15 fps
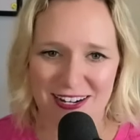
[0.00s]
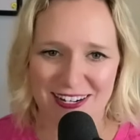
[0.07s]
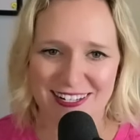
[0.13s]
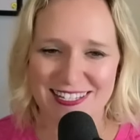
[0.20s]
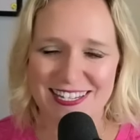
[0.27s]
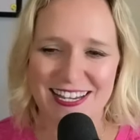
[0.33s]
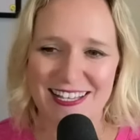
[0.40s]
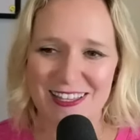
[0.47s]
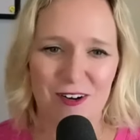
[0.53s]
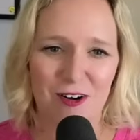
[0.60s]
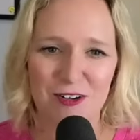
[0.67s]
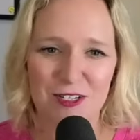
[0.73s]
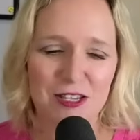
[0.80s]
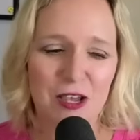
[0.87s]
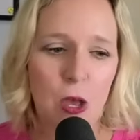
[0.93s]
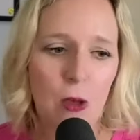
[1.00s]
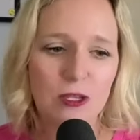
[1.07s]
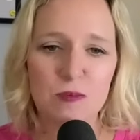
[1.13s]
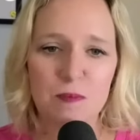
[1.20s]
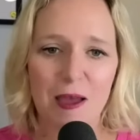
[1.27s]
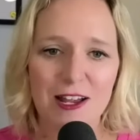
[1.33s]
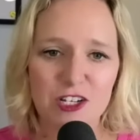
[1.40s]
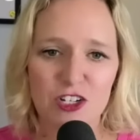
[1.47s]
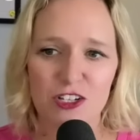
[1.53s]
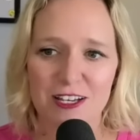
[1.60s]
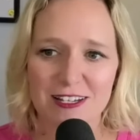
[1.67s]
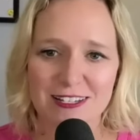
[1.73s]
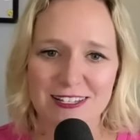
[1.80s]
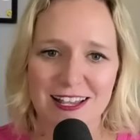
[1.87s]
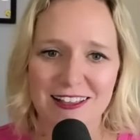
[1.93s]
It's like there are
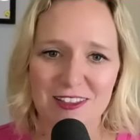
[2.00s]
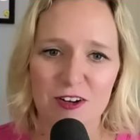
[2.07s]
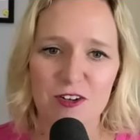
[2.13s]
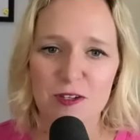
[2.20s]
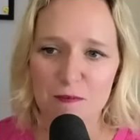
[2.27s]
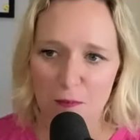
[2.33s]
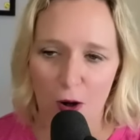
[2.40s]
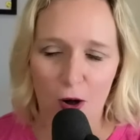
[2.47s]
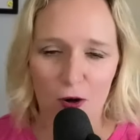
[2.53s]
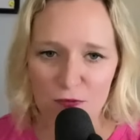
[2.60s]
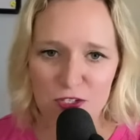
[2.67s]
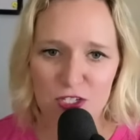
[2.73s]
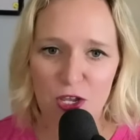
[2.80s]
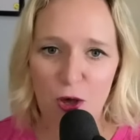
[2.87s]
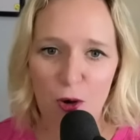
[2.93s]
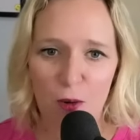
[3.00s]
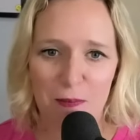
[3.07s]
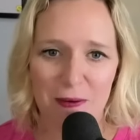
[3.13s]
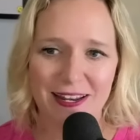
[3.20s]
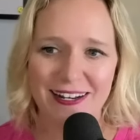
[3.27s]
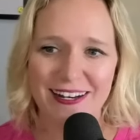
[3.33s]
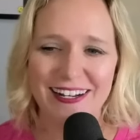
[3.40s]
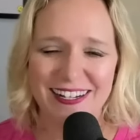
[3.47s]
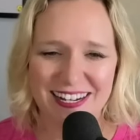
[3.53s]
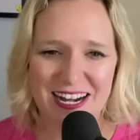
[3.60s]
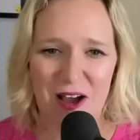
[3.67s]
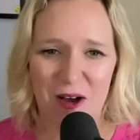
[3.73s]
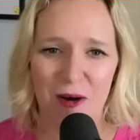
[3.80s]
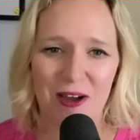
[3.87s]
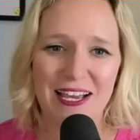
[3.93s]
spatulas and there's a bar of soap and, you
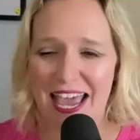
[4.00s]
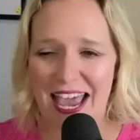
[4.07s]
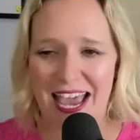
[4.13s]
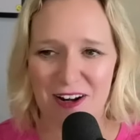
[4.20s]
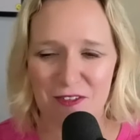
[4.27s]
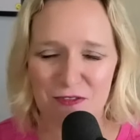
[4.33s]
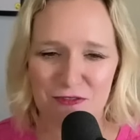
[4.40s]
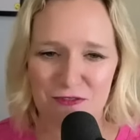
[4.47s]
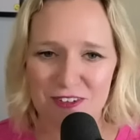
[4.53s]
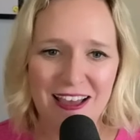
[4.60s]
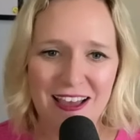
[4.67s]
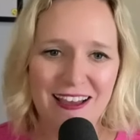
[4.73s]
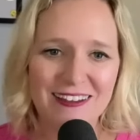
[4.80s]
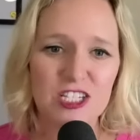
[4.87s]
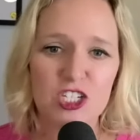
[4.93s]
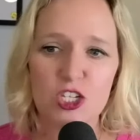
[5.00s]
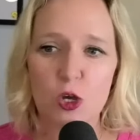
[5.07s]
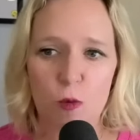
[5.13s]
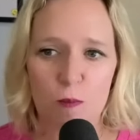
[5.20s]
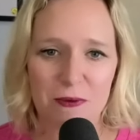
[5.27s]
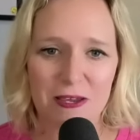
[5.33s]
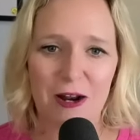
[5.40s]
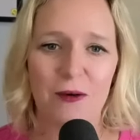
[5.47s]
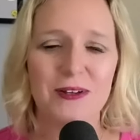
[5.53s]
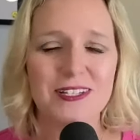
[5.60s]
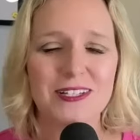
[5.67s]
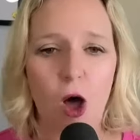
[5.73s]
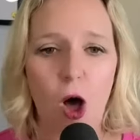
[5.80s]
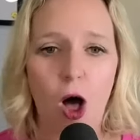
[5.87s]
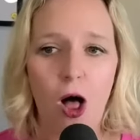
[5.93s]
know, a can of soup. You know, it's
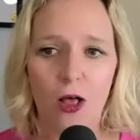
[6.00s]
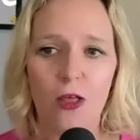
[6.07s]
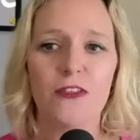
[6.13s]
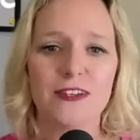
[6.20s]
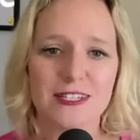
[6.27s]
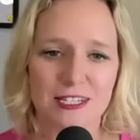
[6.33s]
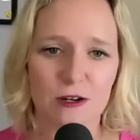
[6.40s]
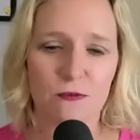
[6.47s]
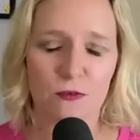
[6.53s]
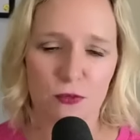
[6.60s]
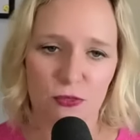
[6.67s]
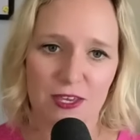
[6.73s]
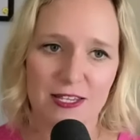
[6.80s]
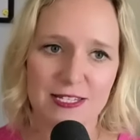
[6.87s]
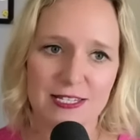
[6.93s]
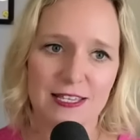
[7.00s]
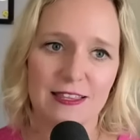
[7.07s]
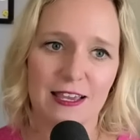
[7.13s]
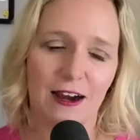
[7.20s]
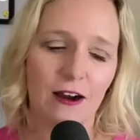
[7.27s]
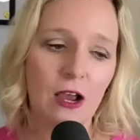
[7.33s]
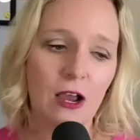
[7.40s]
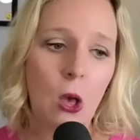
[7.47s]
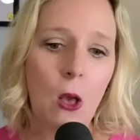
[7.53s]
all these different things in there.